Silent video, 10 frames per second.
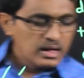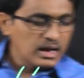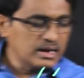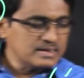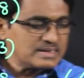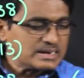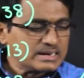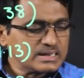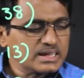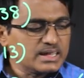And
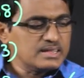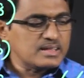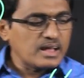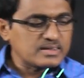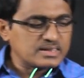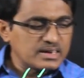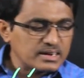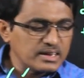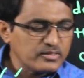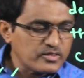second thing is
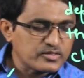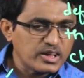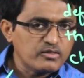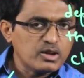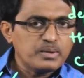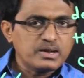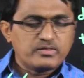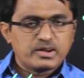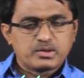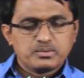exactly 15 will be
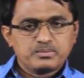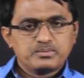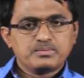defective.